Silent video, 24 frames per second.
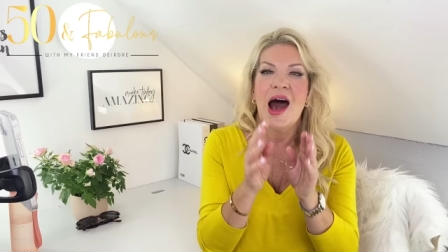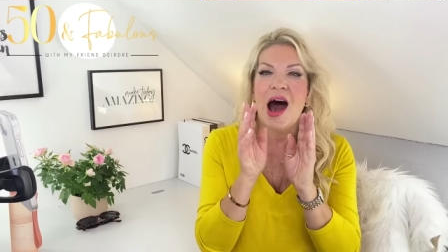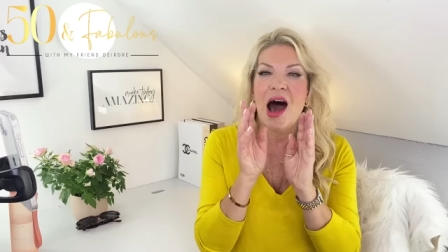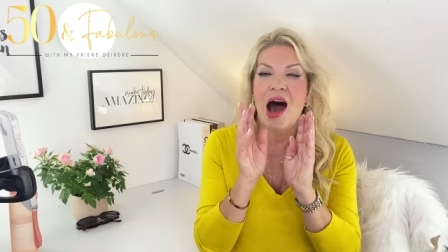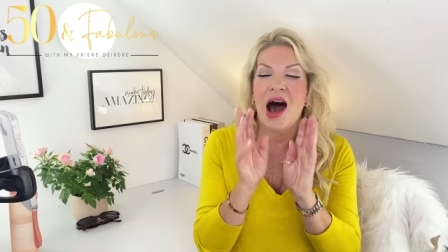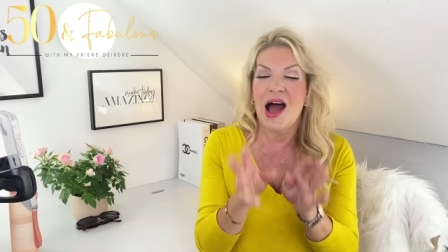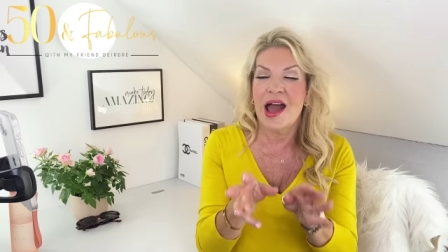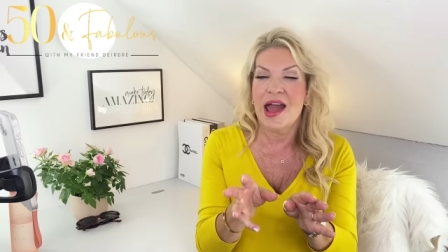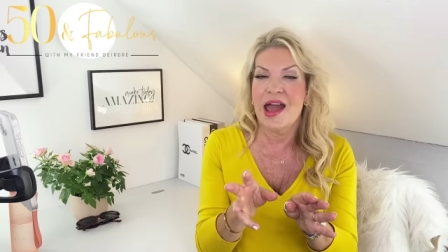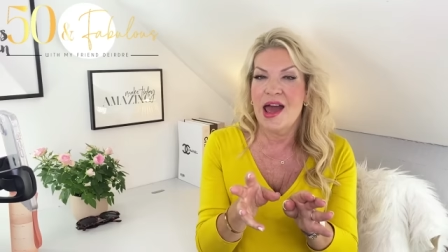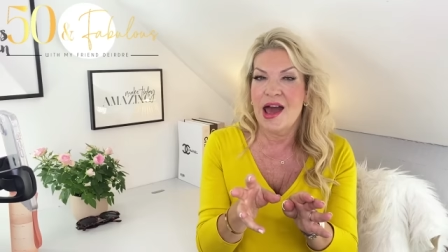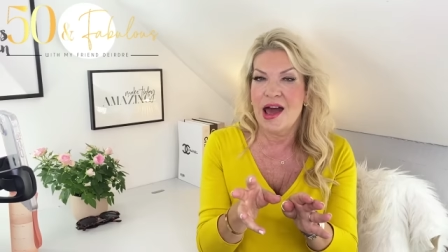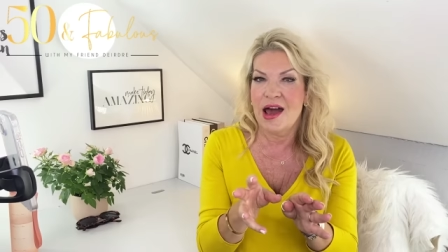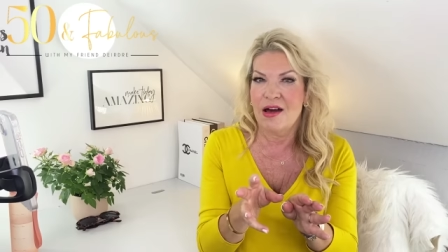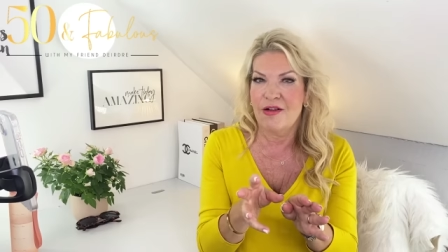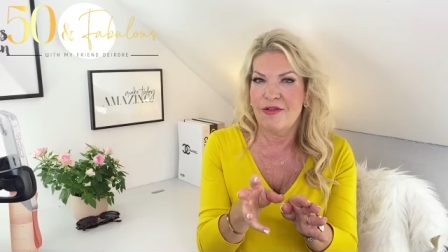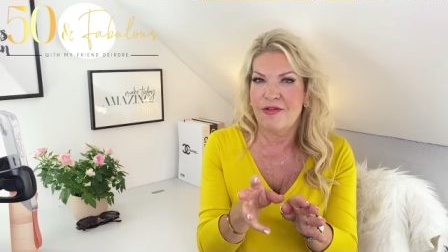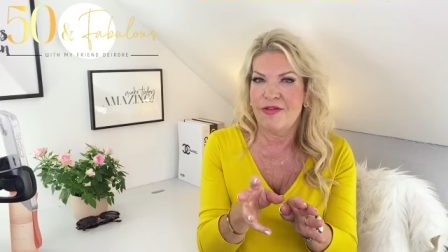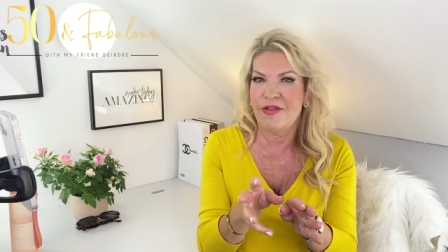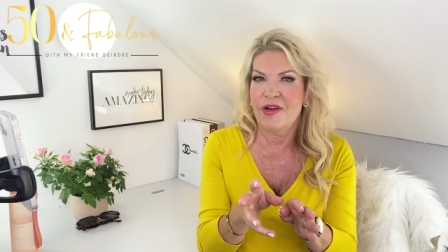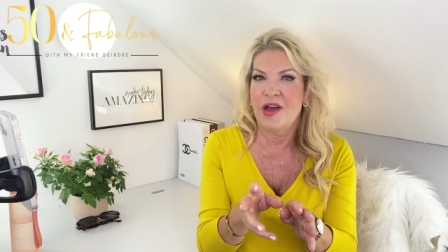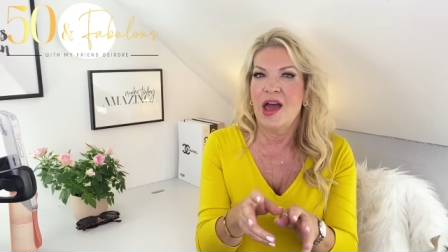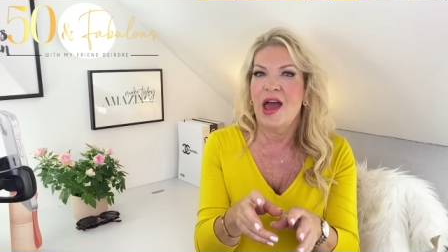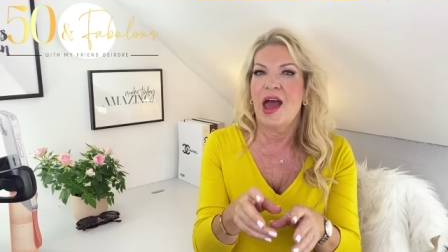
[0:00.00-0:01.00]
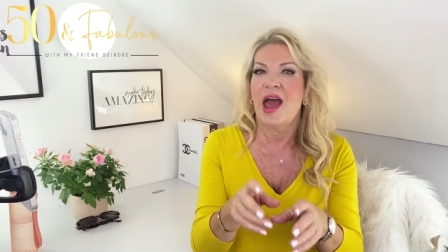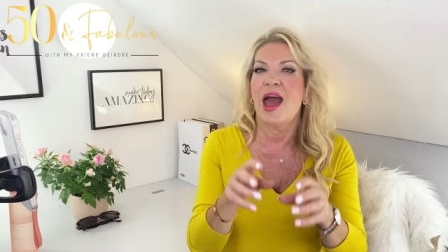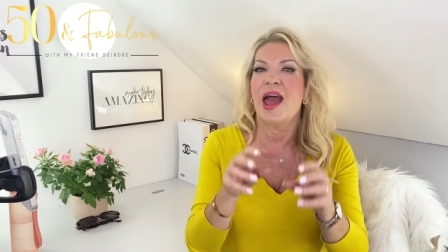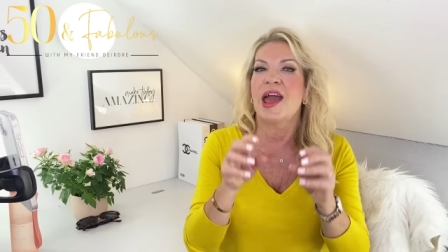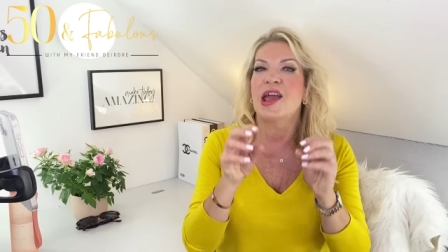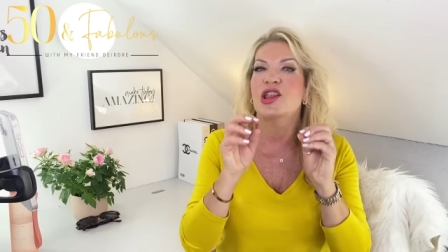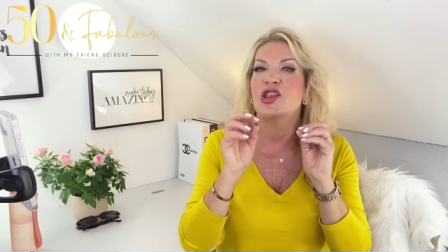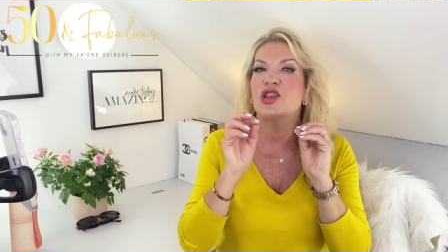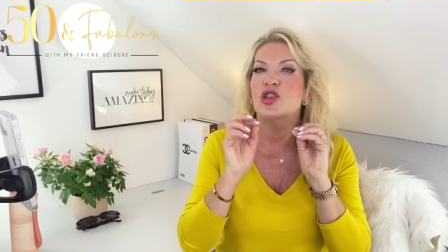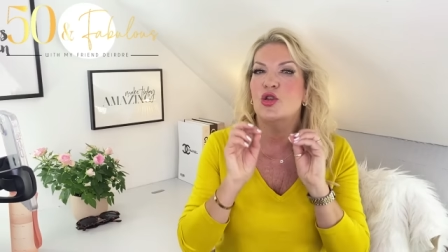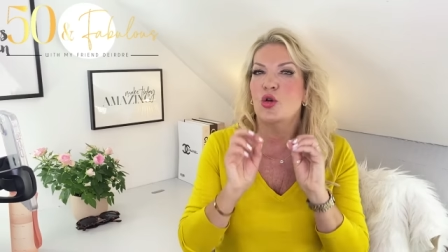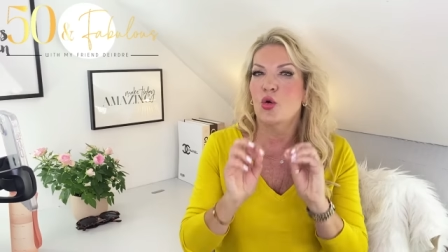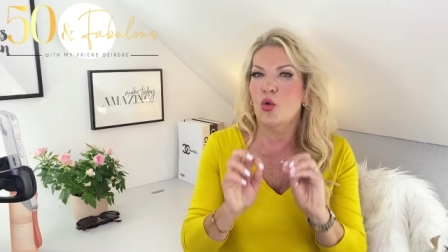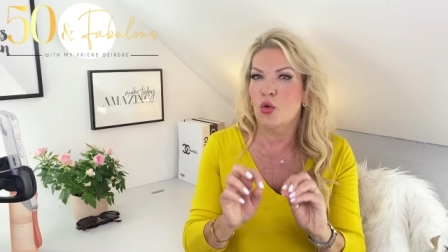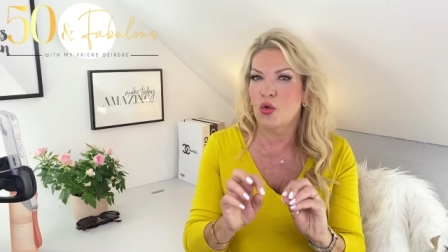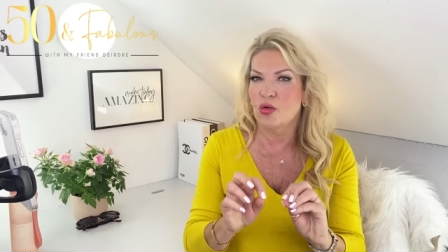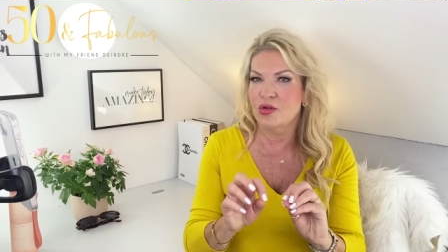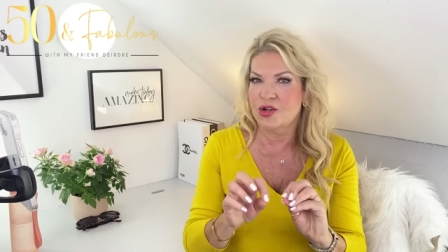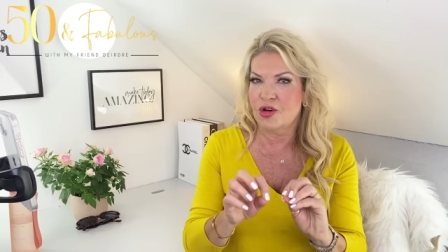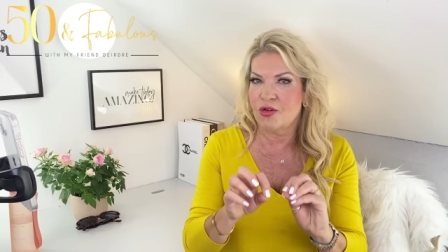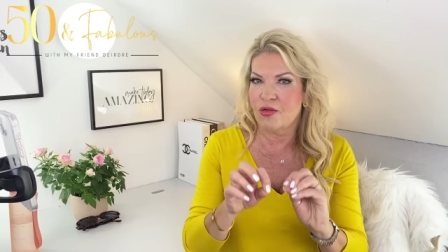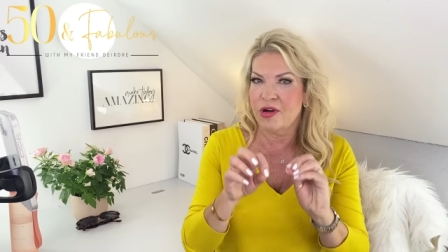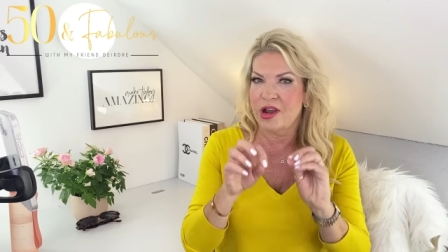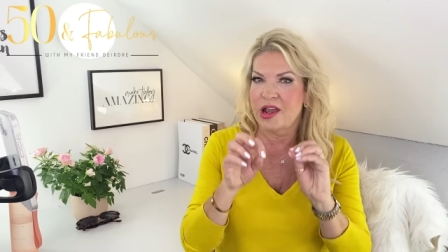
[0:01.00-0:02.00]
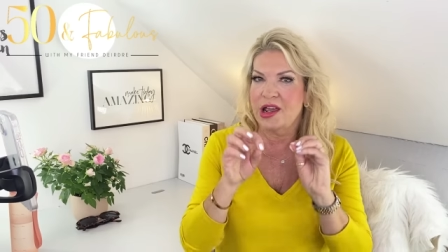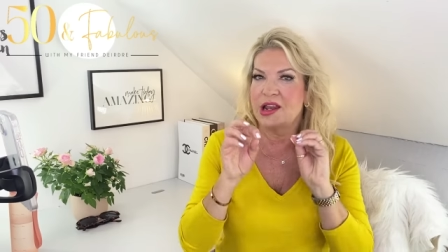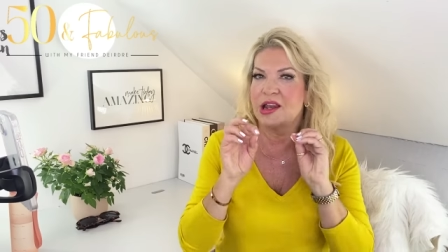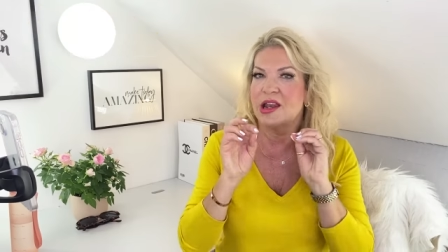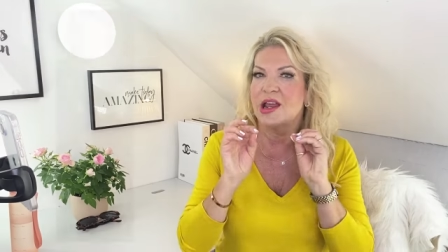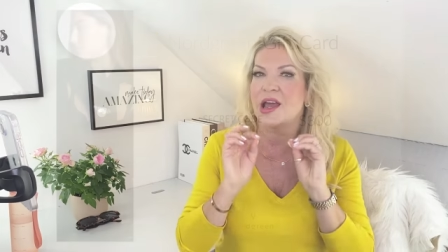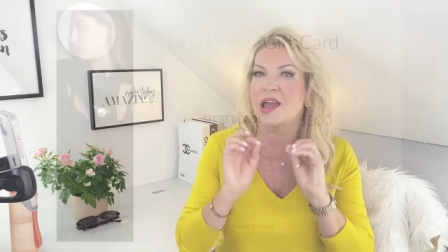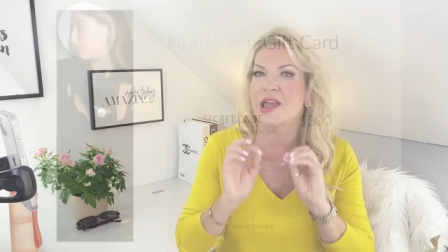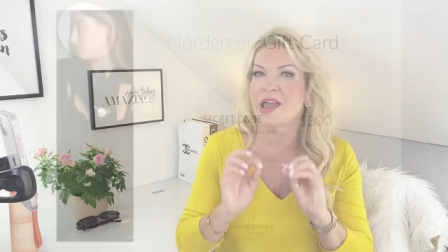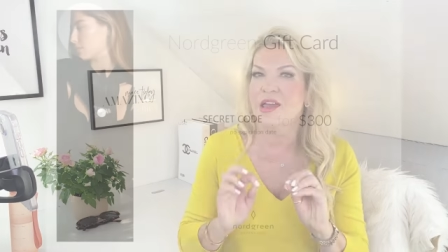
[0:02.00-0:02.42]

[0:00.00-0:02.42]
I have a Nordgreen